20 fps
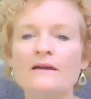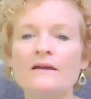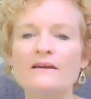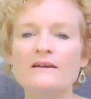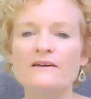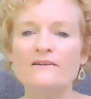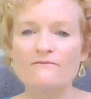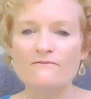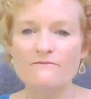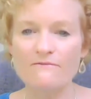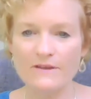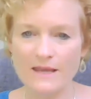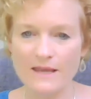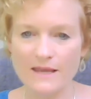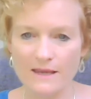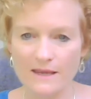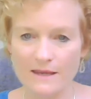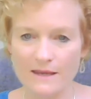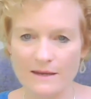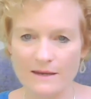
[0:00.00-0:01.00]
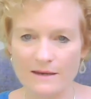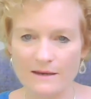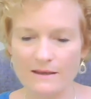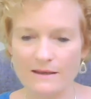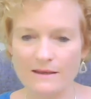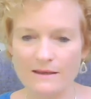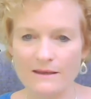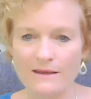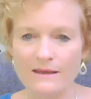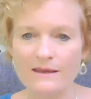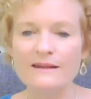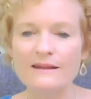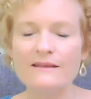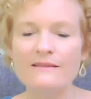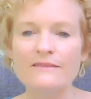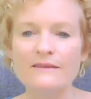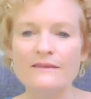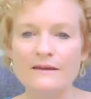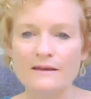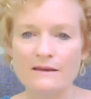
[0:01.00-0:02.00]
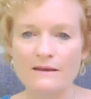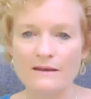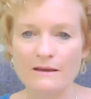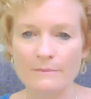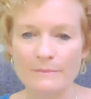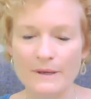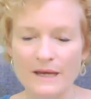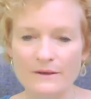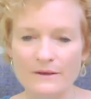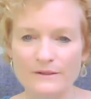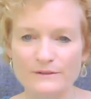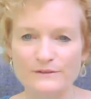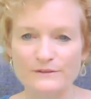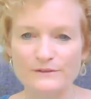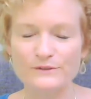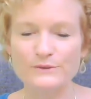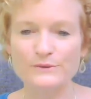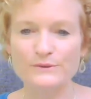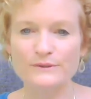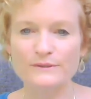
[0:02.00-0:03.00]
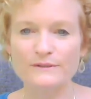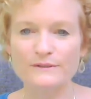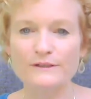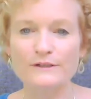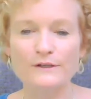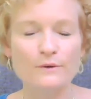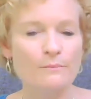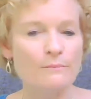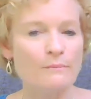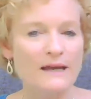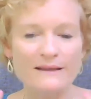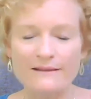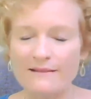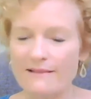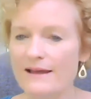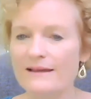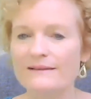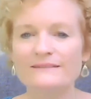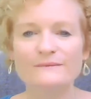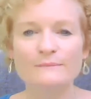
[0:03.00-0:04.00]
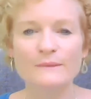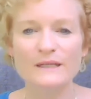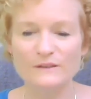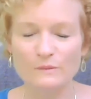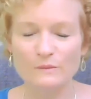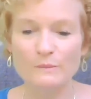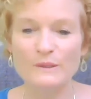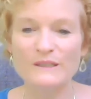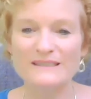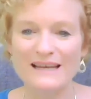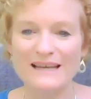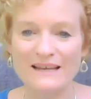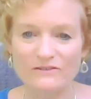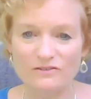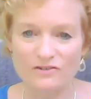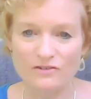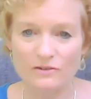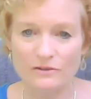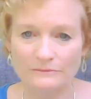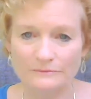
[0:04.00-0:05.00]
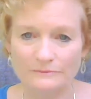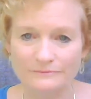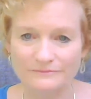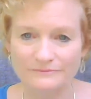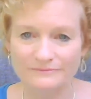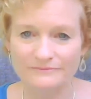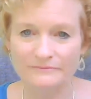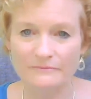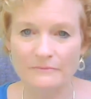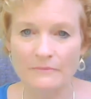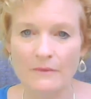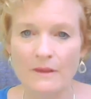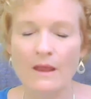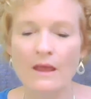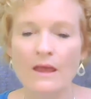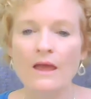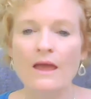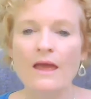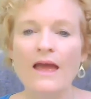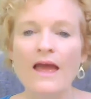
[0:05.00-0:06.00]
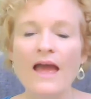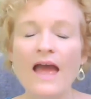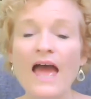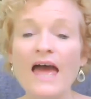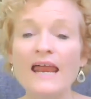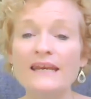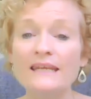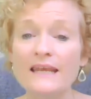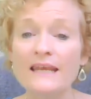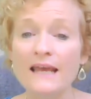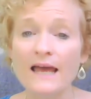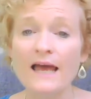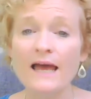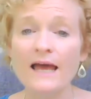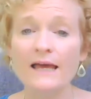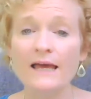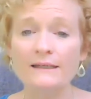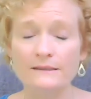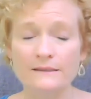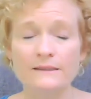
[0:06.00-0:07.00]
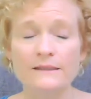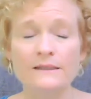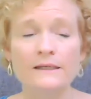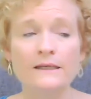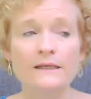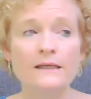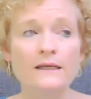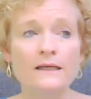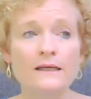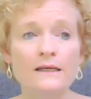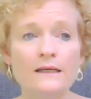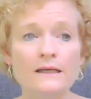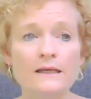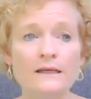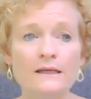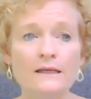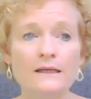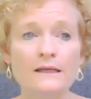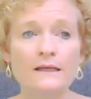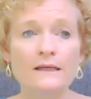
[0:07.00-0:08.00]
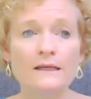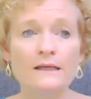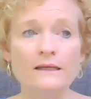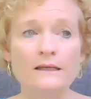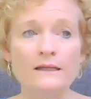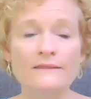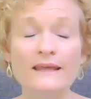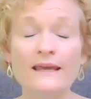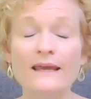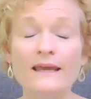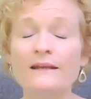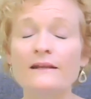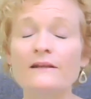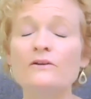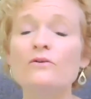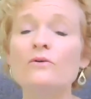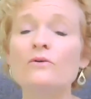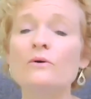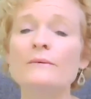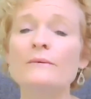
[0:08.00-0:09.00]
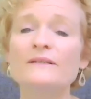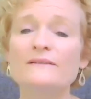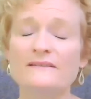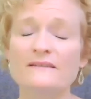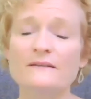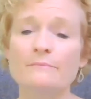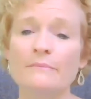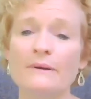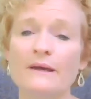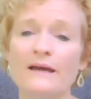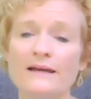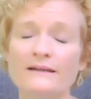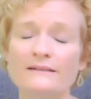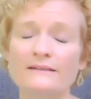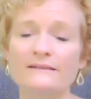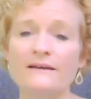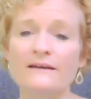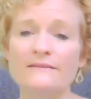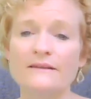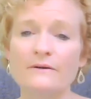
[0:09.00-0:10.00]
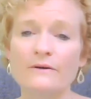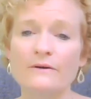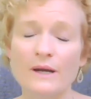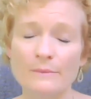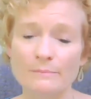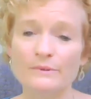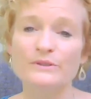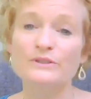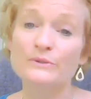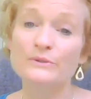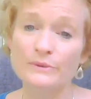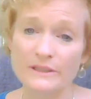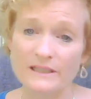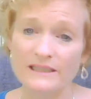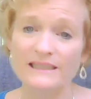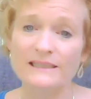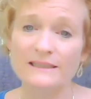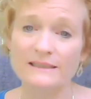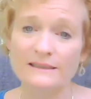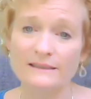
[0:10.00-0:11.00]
conveyed anything about a student, my classmates' potential. And yet they had enormous impact on their opportunity.